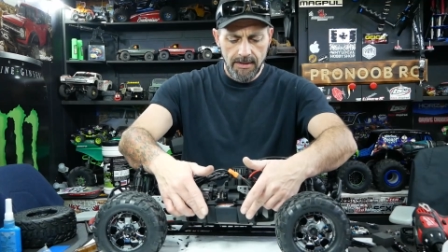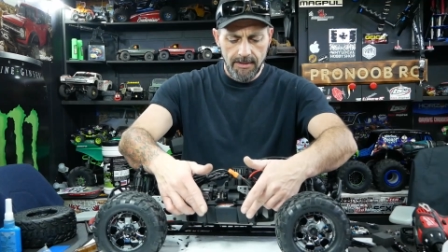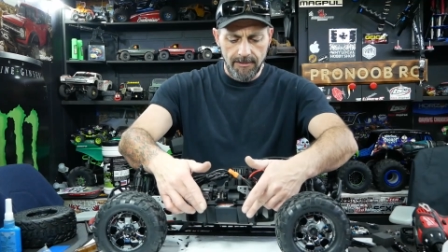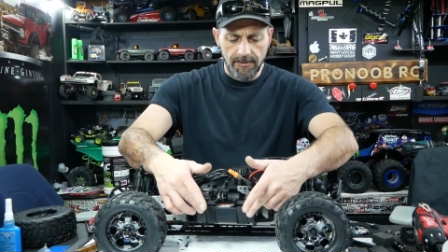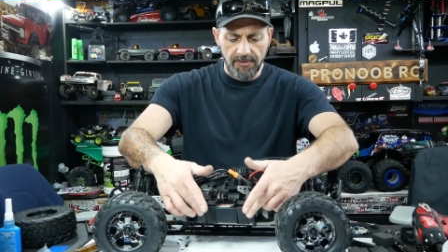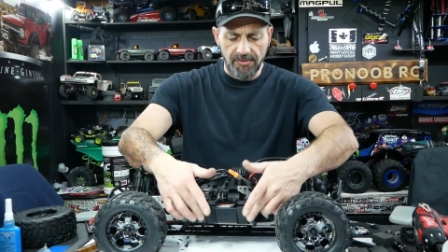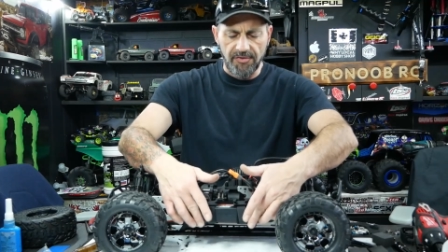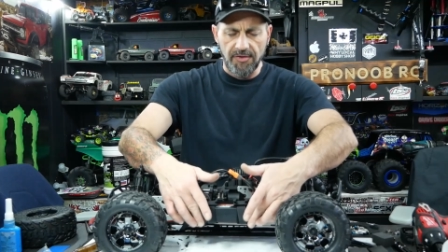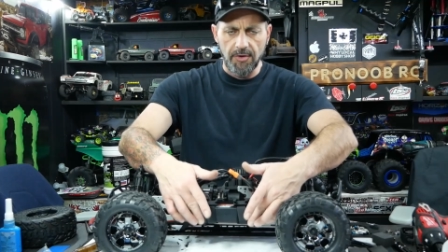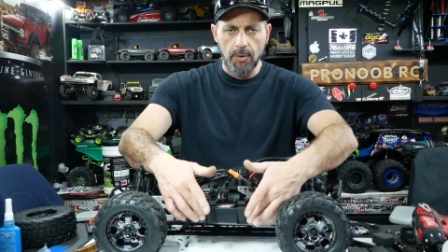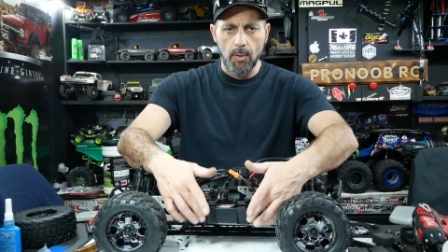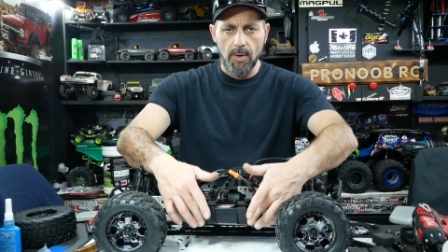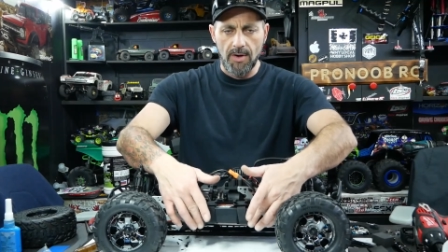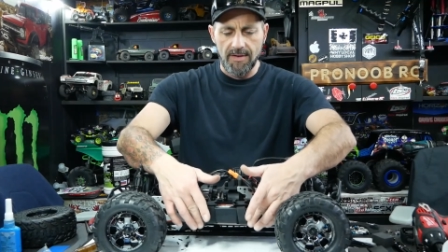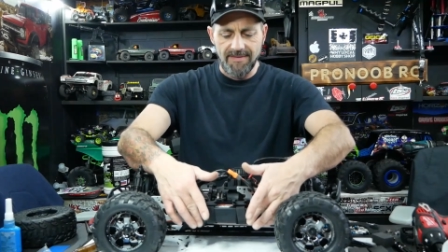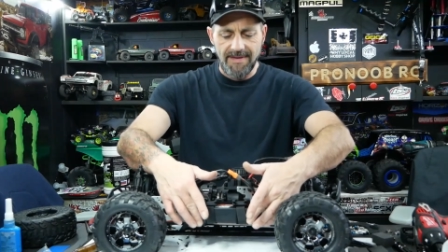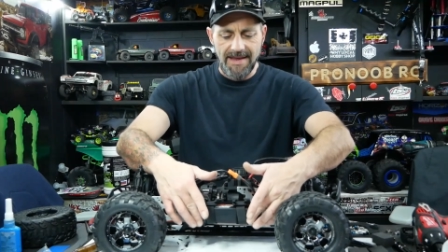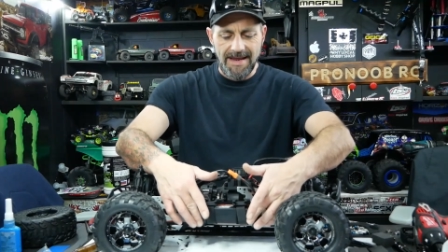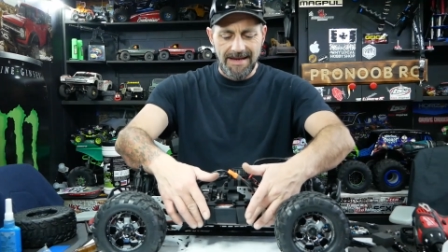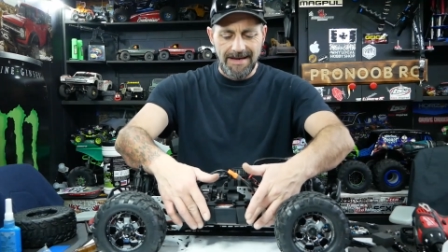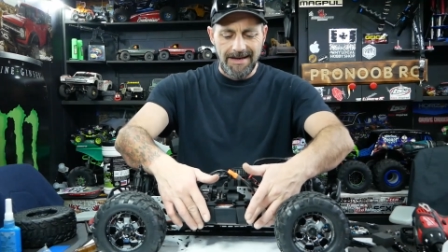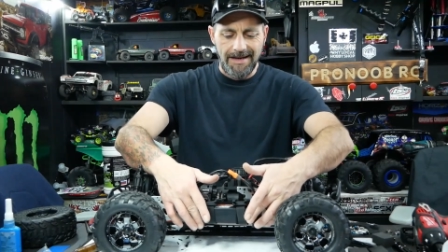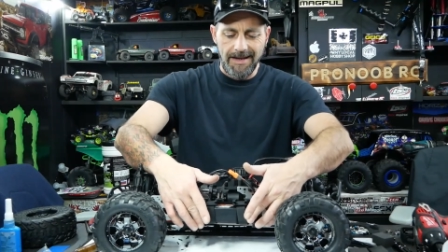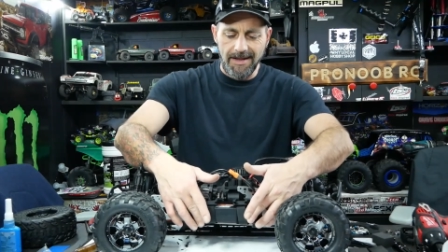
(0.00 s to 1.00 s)
You still want to
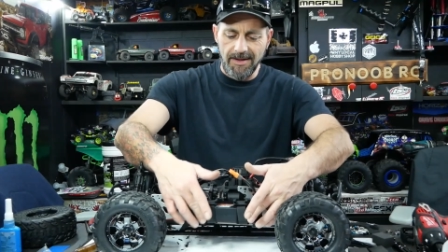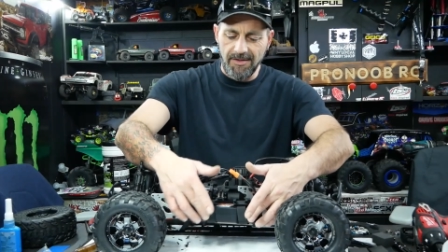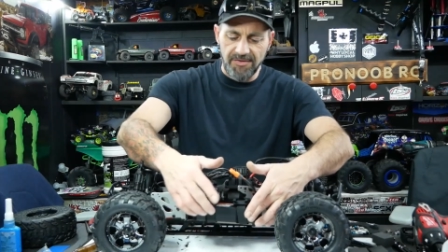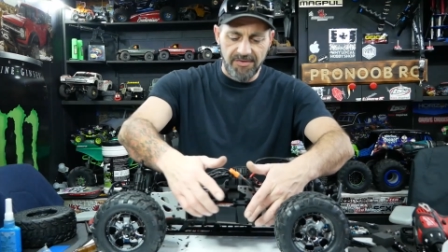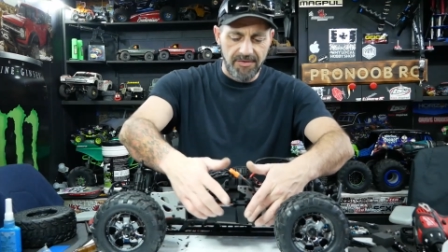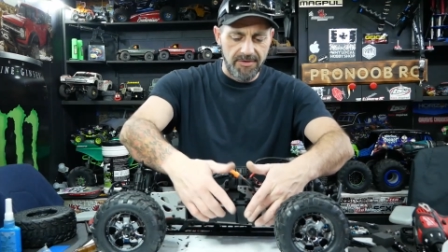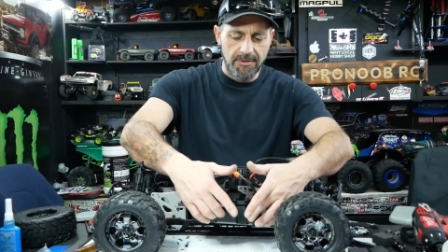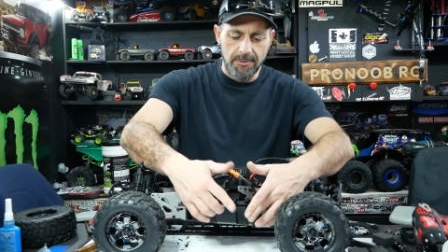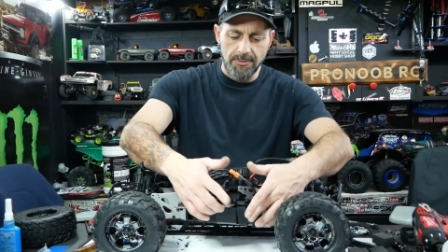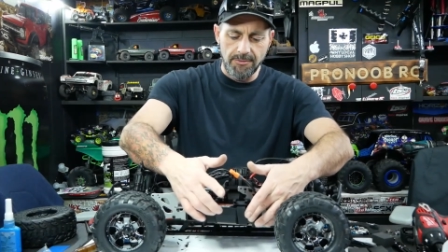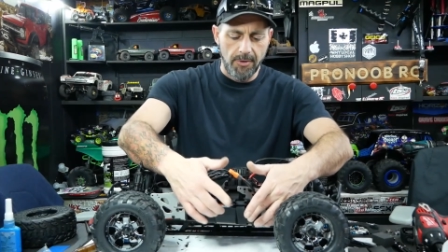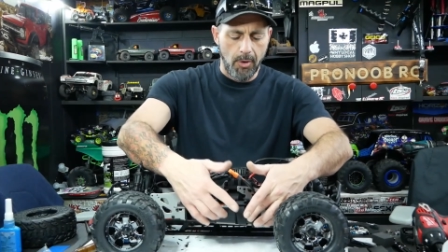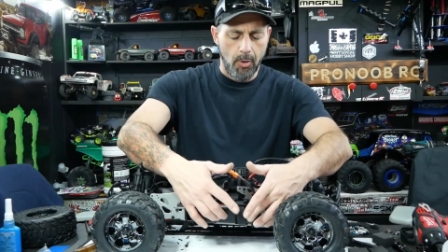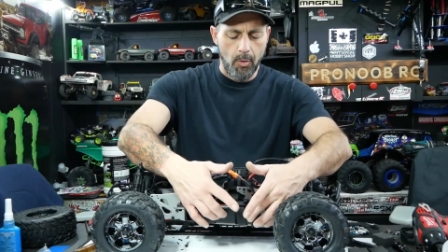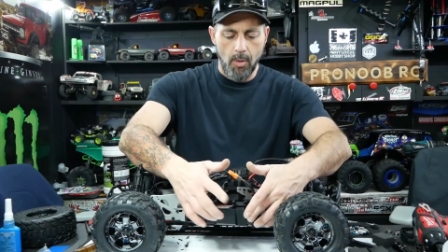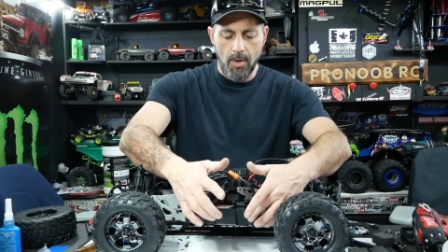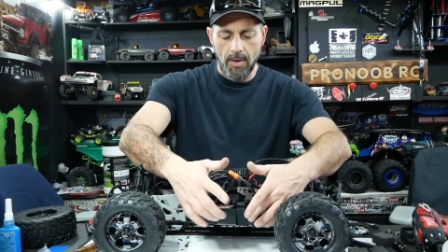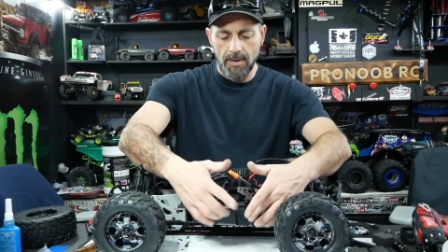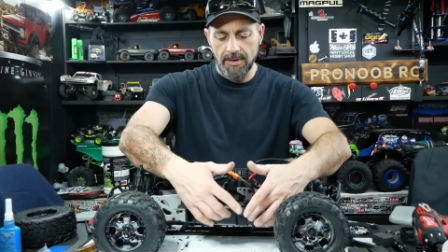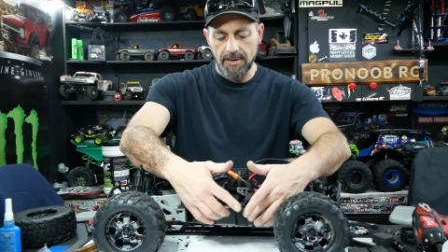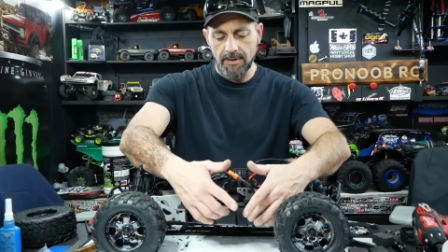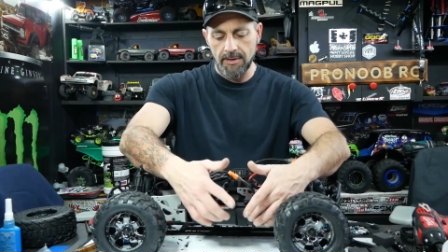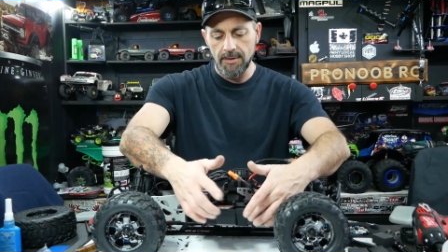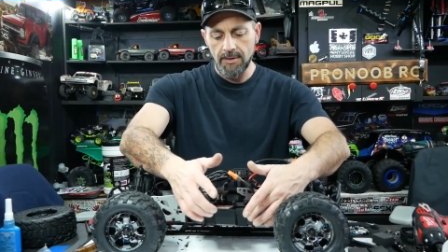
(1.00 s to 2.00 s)
take it easy. You don't
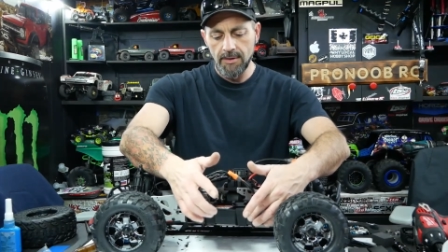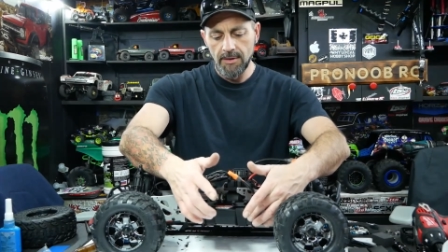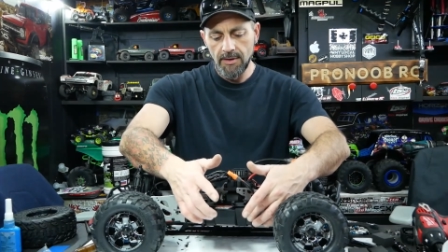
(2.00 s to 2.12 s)
want to